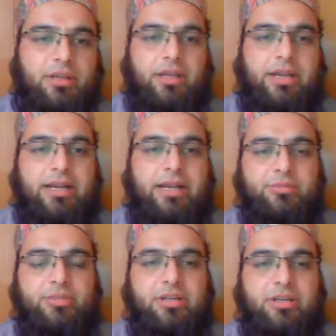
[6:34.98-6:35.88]
And
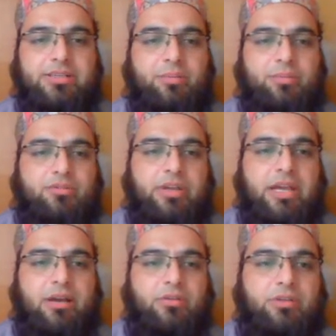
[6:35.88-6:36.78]
similar example we
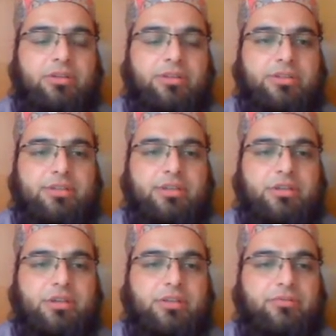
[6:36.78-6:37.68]
have in this case,
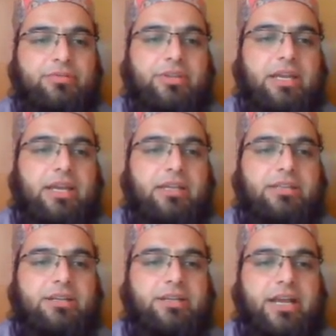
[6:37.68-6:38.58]
again phenyl
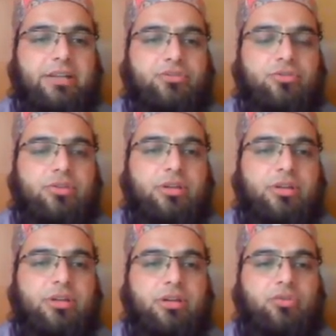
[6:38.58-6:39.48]
is attached to
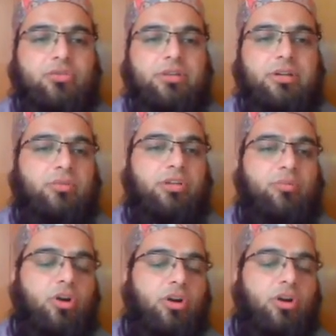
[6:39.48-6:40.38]
the double
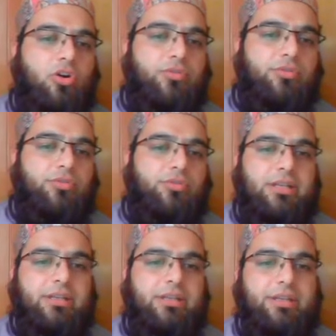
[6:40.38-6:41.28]
bond of this
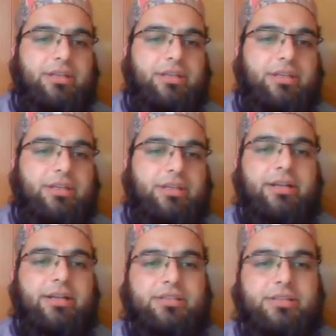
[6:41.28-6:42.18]
alkene, and
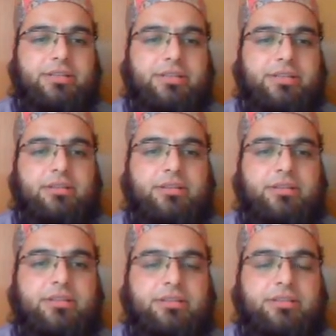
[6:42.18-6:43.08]
this is
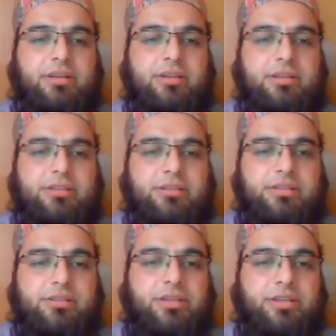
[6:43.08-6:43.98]

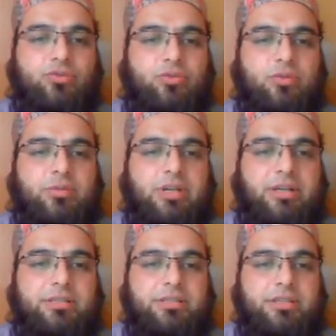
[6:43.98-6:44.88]
the CHO group,
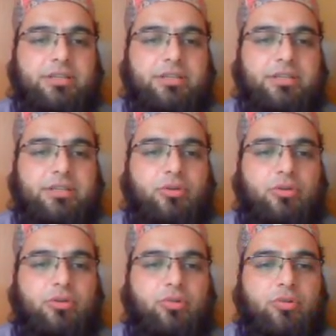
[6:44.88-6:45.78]
that is C double bond
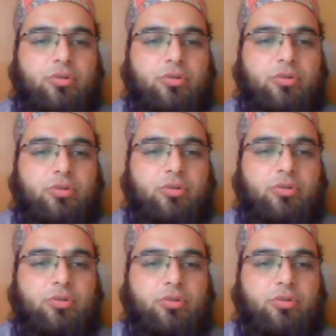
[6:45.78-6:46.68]
OH group.
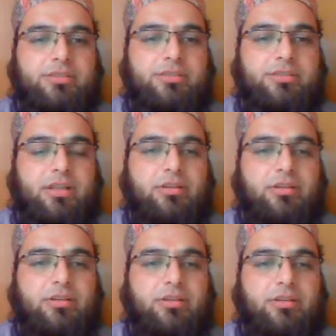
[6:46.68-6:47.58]
Okay, this is the
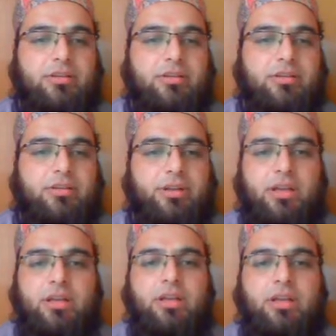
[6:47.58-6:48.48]
carbonyl group here.
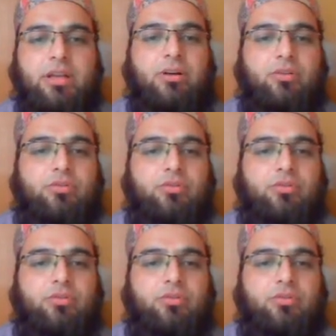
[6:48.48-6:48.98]
Now